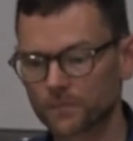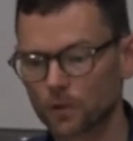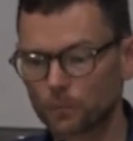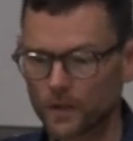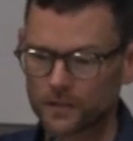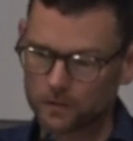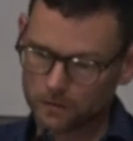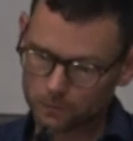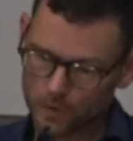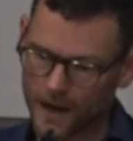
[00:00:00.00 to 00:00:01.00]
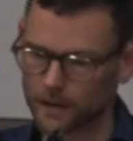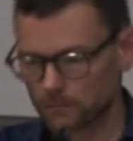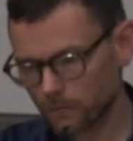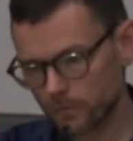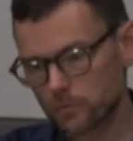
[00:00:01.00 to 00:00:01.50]
The police just ran
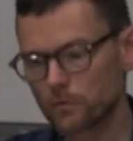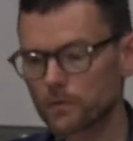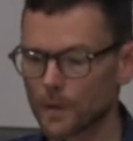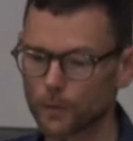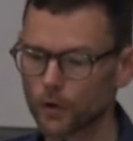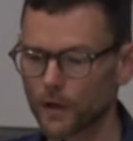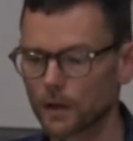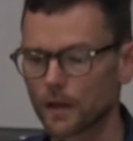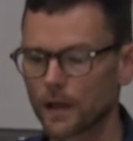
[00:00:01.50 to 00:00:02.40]
through the memorial,